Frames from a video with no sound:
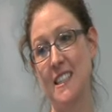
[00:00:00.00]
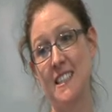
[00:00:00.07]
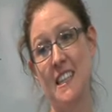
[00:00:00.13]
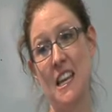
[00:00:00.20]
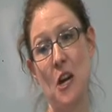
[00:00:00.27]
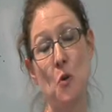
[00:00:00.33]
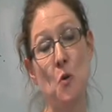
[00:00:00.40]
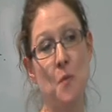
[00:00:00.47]
is
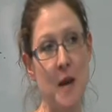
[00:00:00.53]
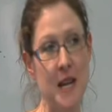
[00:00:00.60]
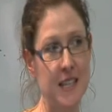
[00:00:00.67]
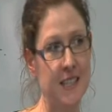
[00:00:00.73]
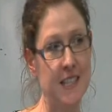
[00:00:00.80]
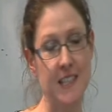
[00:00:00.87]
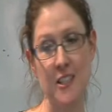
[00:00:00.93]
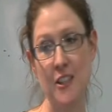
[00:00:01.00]
that
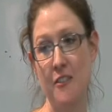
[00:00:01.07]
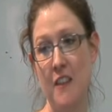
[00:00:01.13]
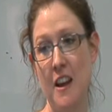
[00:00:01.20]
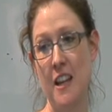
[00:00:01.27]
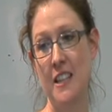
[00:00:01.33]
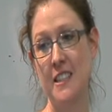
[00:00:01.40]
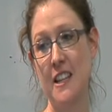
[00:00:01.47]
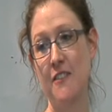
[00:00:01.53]
oomycetes are
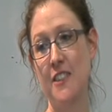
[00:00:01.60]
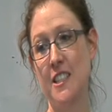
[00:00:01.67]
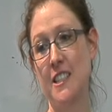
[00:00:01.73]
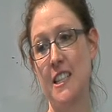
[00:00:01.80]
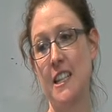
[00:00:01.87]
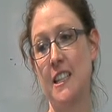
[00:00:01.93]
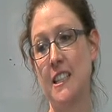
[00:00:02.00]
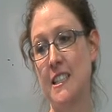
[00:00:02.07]
very
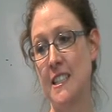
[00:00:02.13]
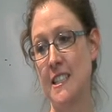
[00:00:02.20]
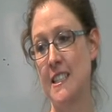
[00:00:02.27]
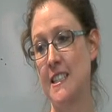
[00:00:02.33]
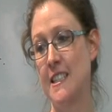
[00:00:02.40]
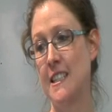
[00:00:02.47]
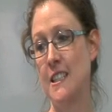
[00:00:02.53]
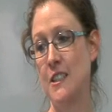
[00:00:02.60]
devastating
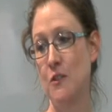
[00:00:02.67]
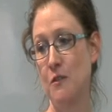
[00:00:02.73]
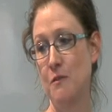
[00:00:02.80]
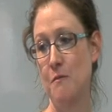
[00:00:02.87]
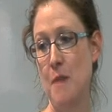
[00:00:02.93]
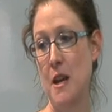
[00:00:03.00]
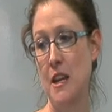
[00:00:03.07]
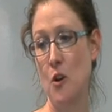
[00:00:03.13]
diseases
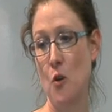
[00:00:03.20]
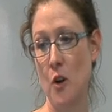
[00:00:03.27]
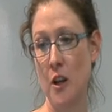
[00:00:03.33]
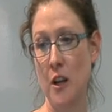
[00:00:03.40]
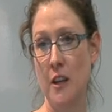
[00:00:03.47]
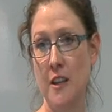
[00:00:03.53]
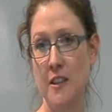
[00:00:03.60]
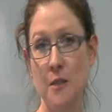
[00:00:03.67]
of many
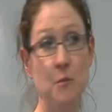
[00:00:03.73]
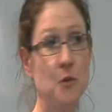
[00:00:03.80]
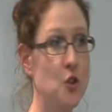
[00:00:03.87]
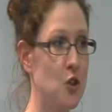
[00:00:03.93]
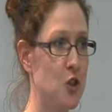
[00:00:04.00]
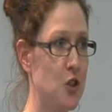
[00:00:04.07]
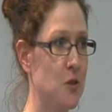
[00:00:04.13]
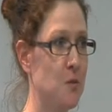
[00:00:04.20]
organisms,
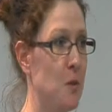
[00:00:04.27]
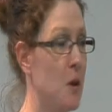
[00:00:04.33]
not just